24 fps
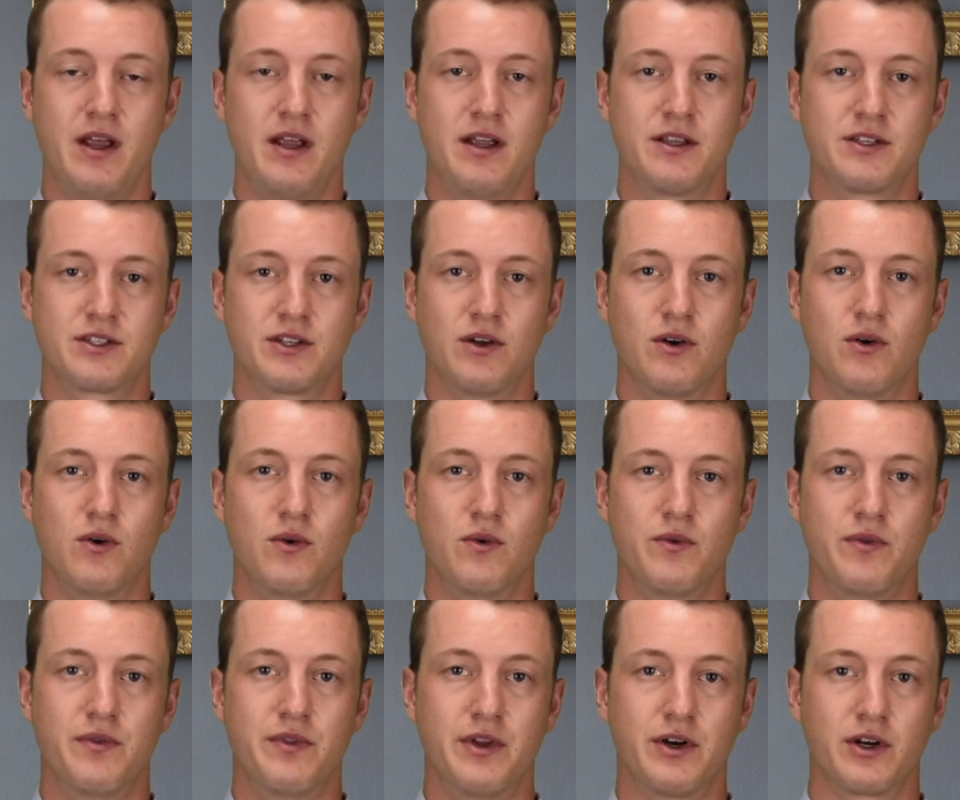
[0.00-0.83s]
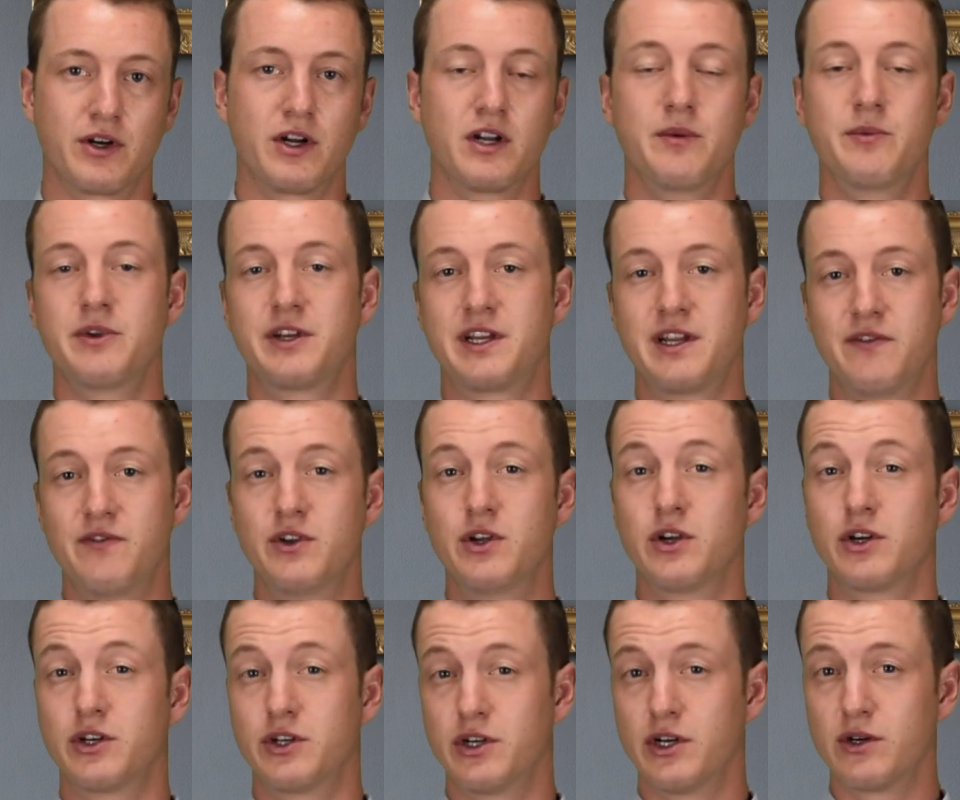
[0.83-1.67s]
So they're going to give
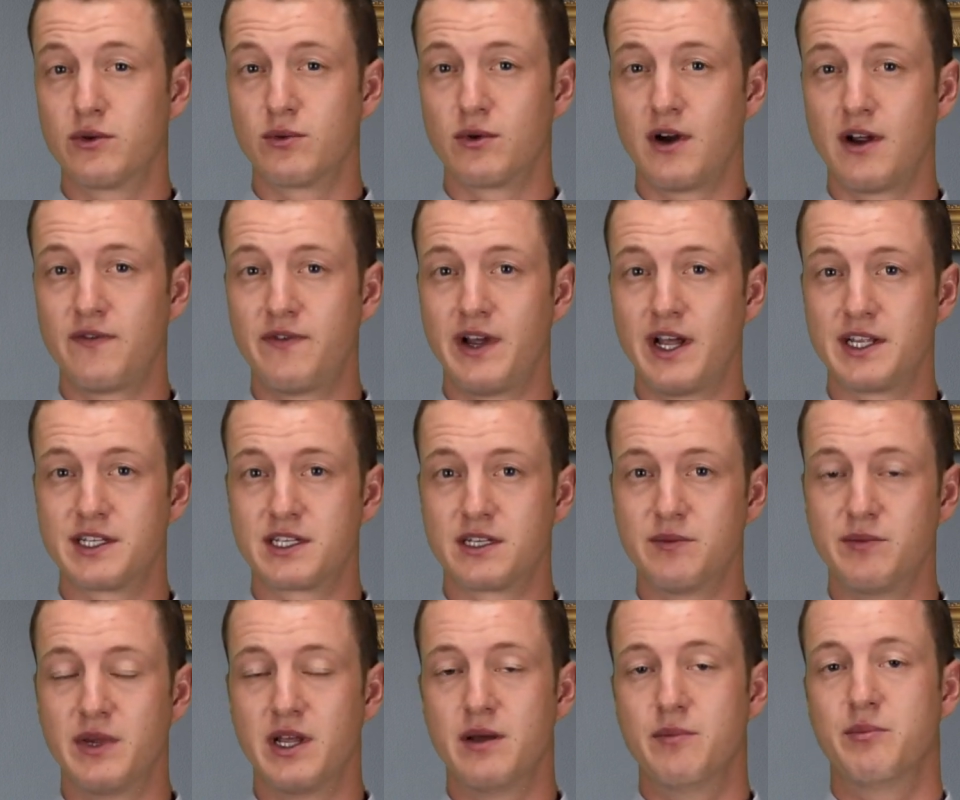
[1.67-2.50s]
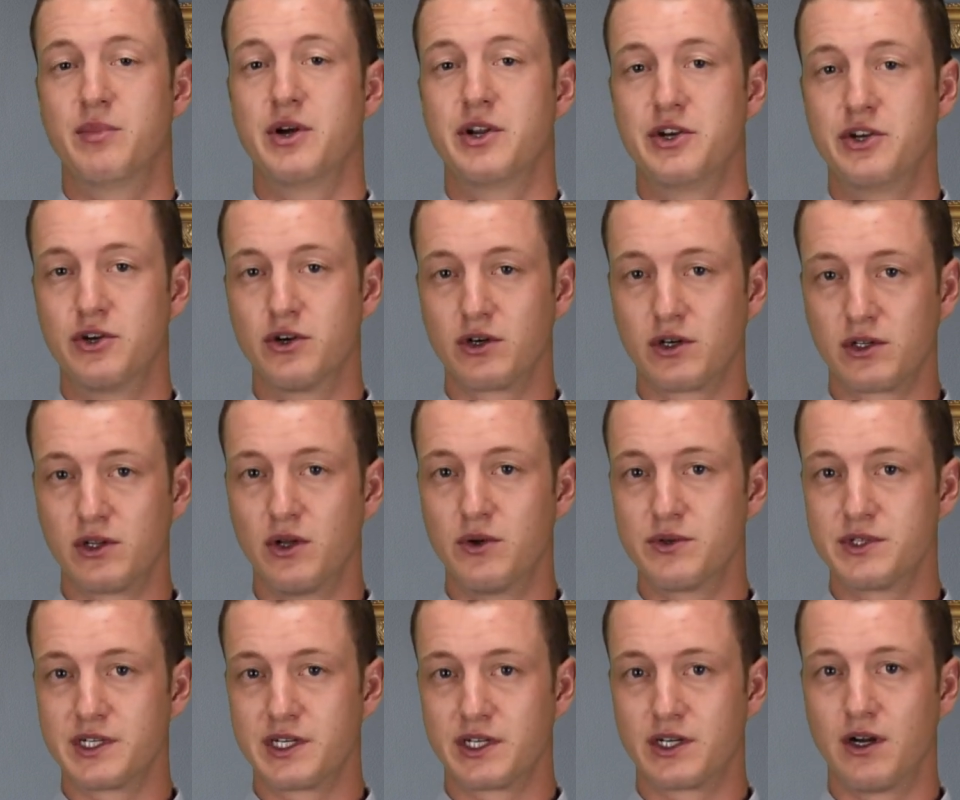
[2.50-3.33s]
you a good rough estimate, but your
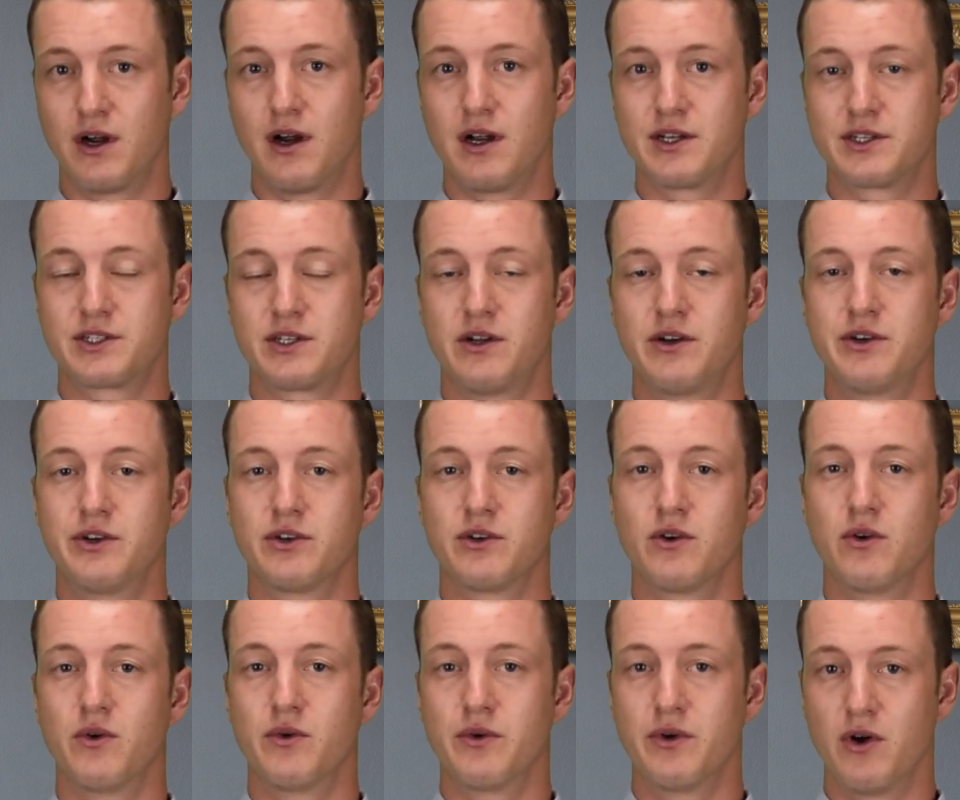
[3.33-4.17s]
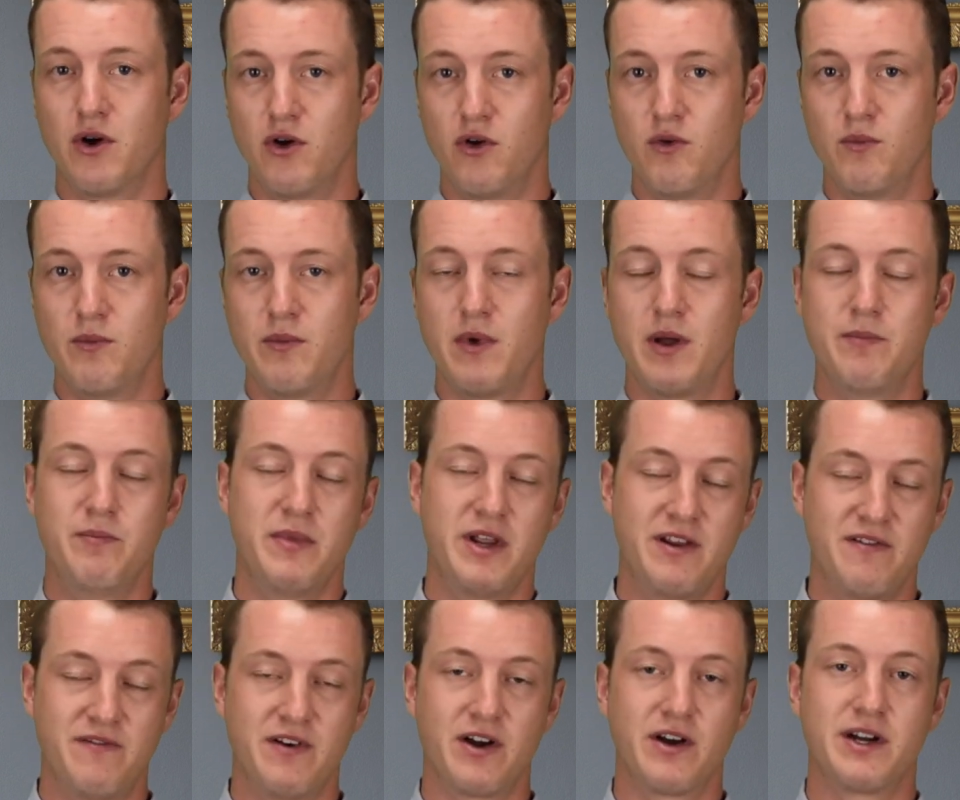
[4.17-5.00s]
closing costs on your own home
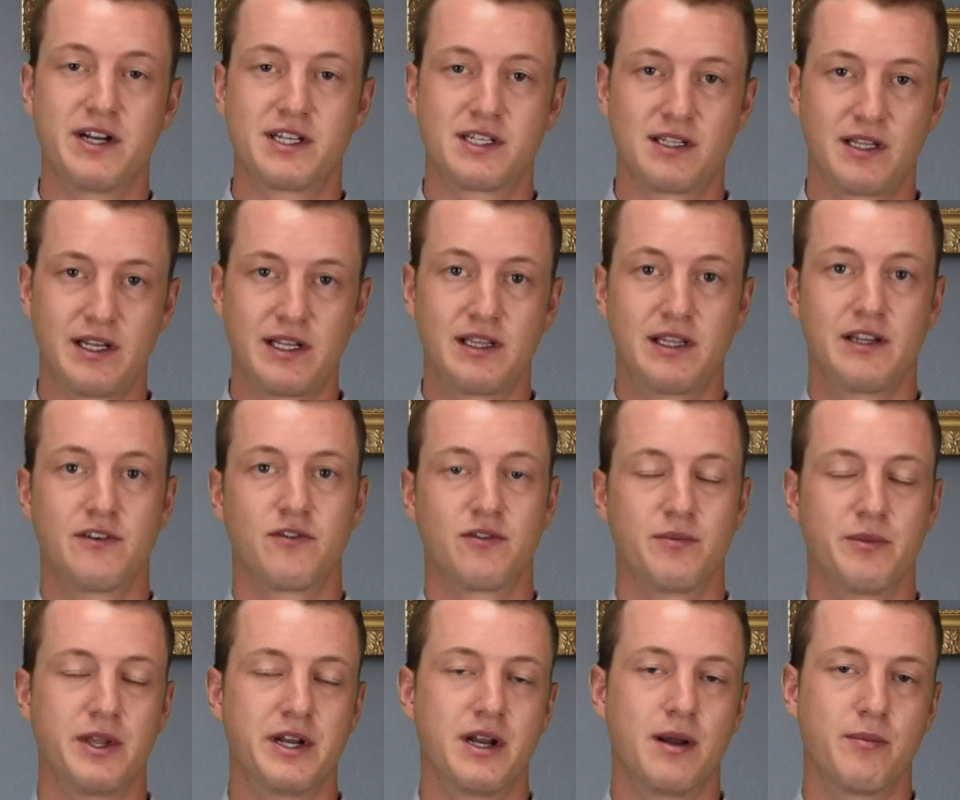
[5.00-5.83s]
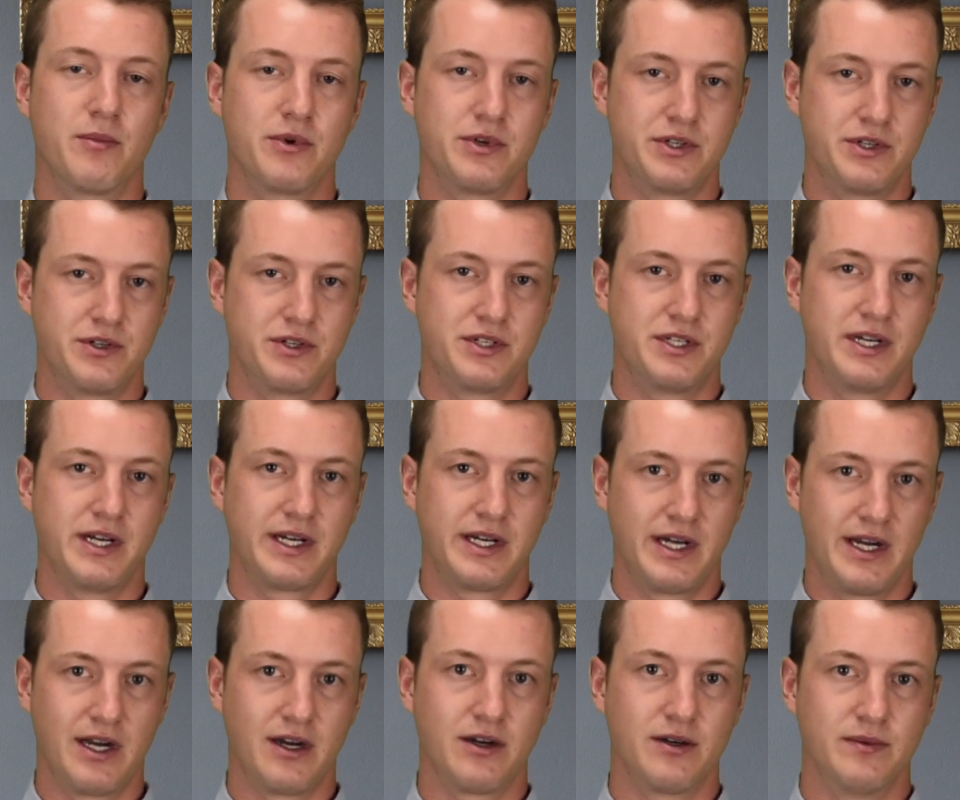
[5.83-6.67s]
may vary slightly from the numbers you're seeing
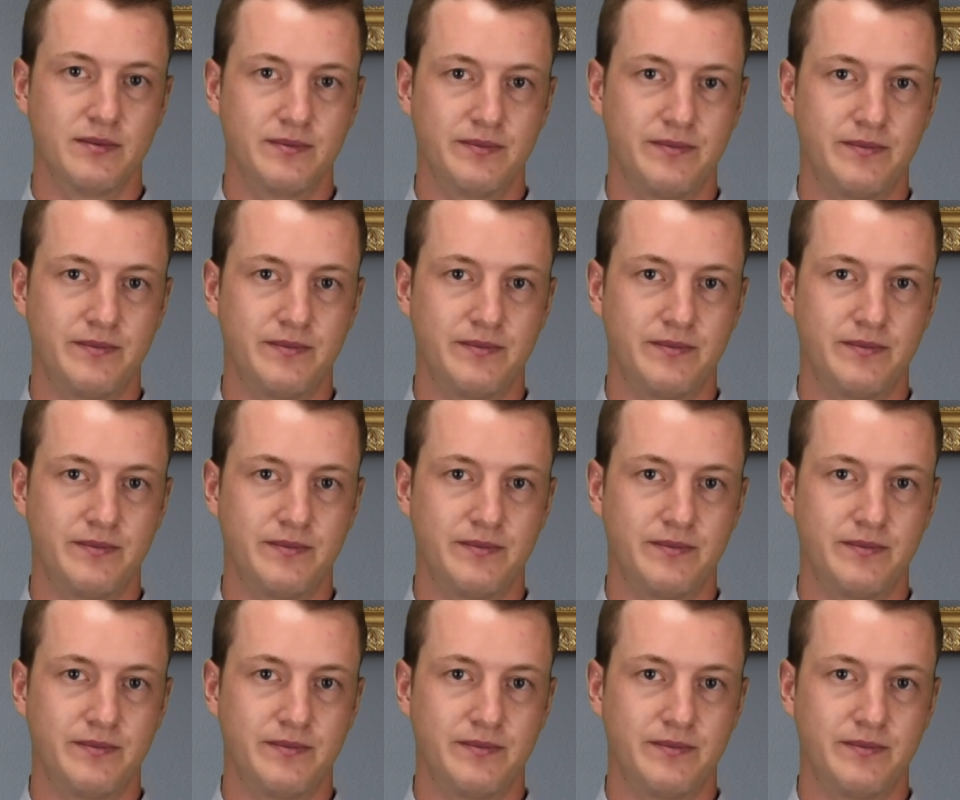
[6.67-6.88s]
here.